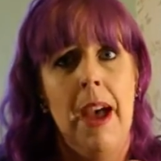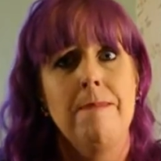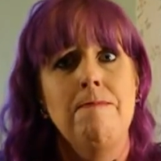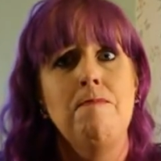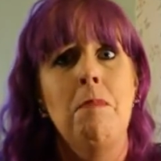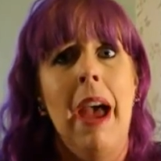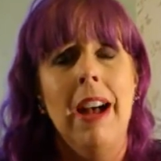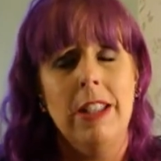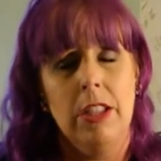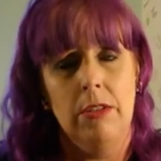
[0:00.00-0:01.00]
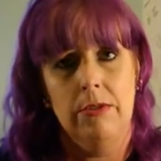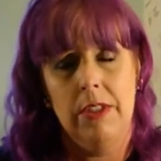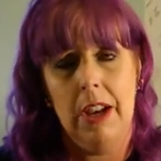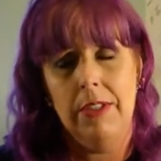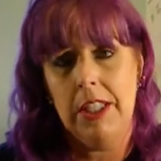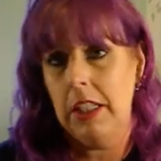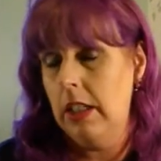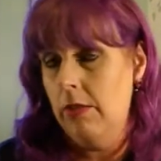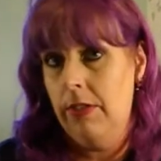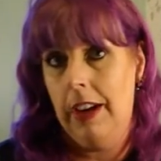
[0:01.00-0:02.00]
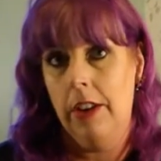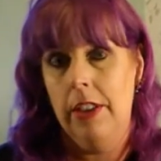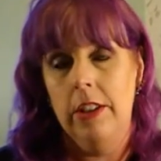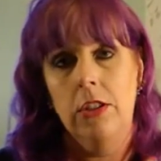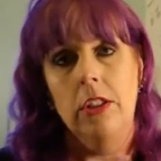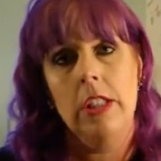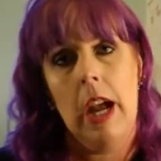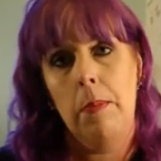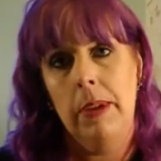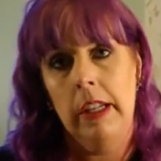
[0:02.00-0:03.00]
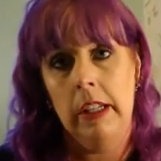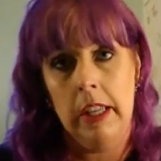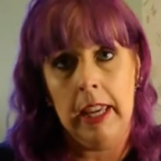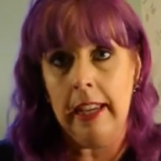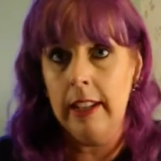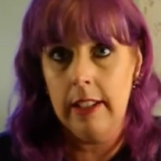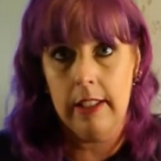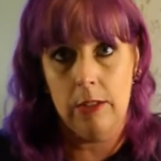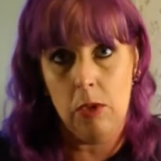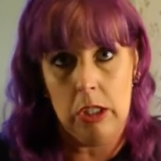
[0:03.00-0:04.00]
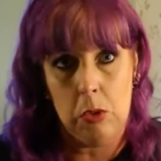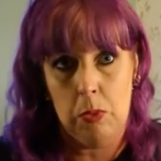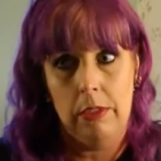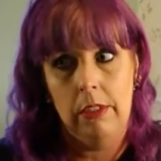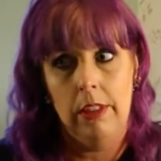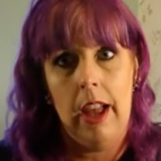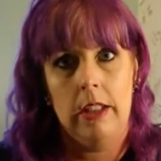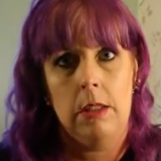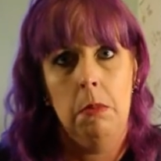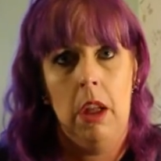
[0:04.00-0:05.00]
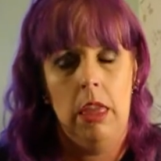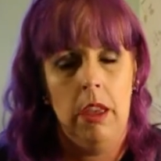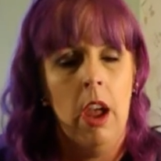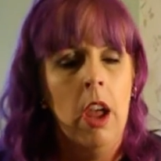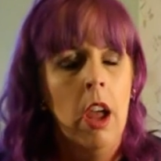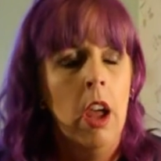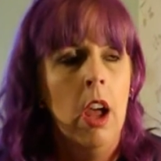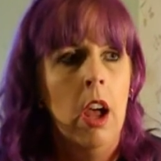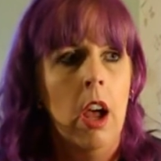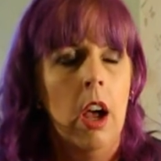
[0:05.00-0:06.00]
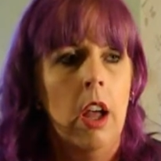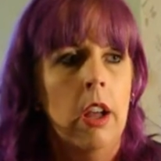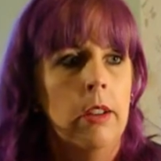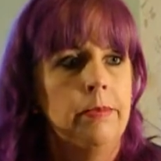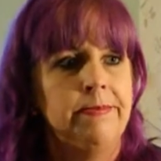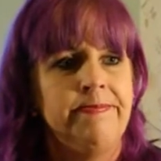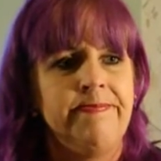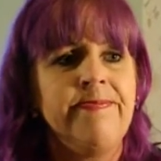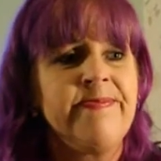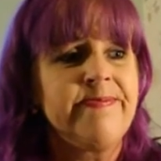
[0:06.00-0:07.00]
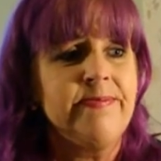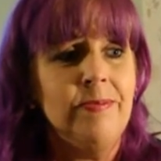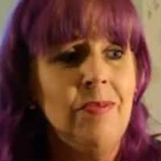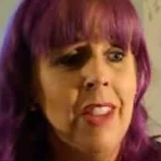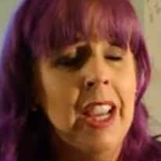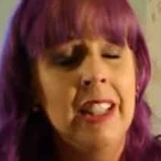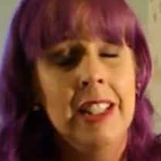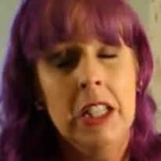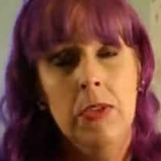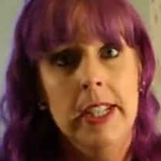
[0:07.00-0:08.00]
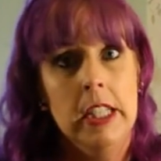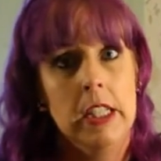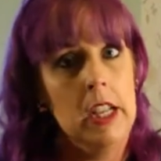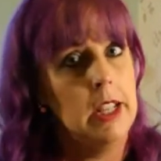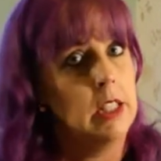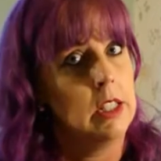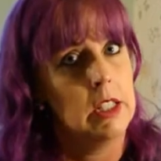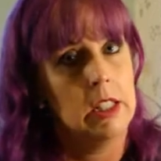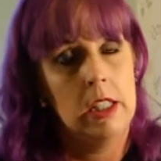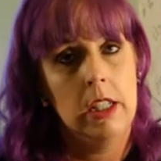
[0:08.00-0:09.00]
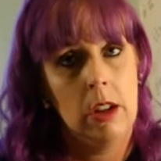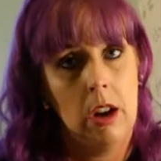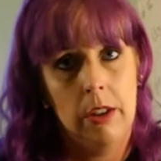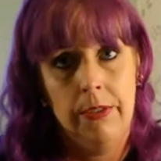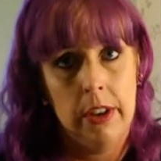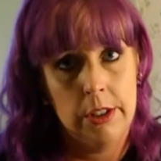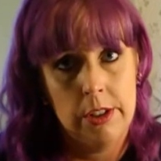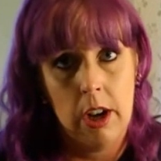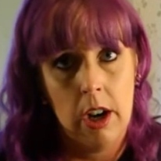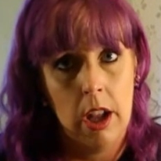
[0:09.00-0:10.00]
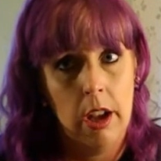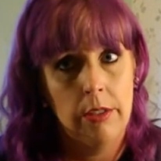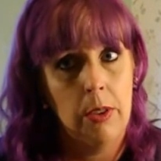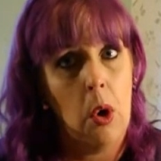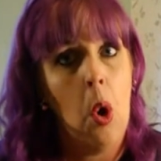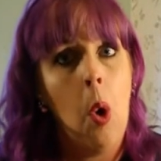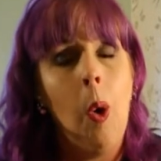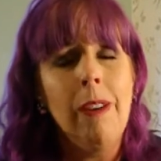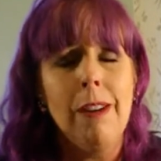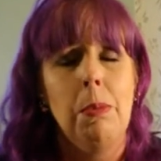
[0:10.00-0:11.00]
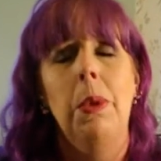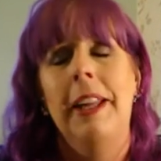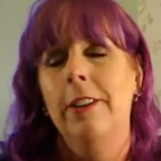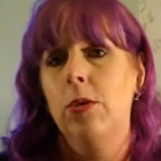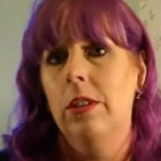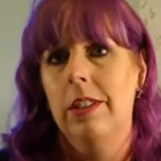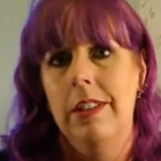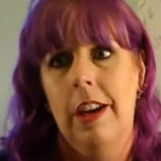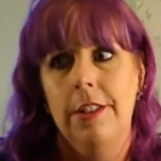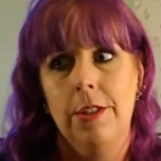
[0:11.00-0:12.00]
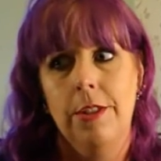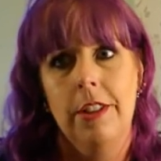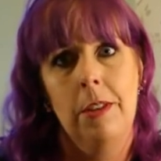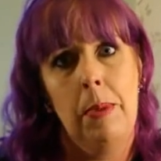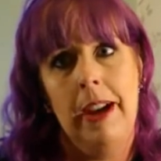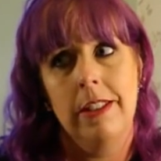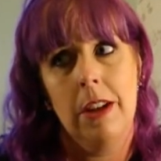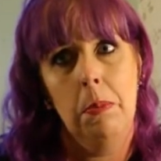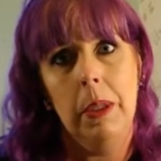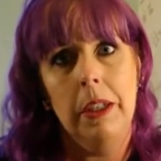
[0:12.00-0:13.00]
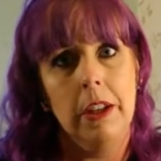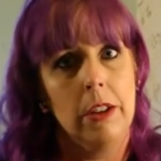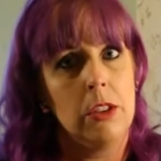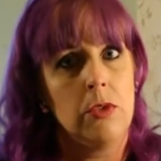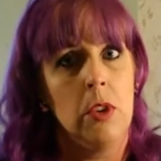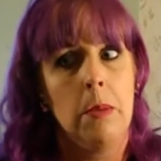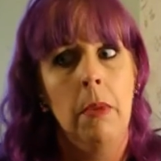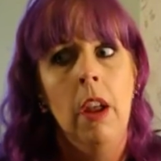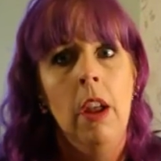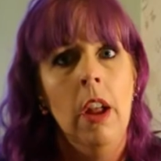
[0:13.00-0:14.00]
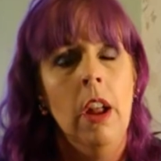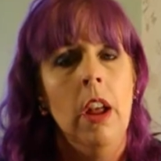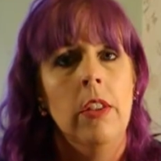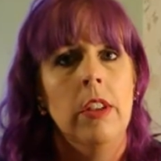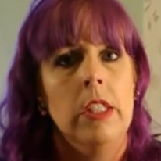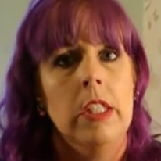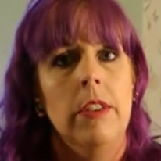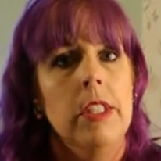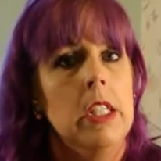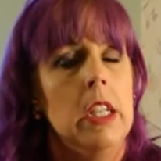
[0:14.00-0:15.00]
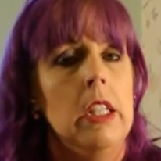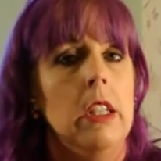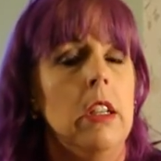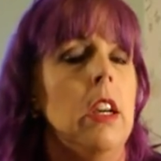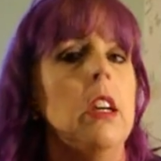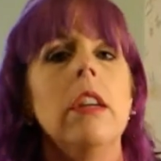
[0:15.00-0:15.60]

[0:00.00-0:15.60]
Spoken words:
massive, devastating fire that just happened in Canada just last month. And let's face it, Texas has seen our fair share of horrible natural disasters in the past couple of years, from this devastating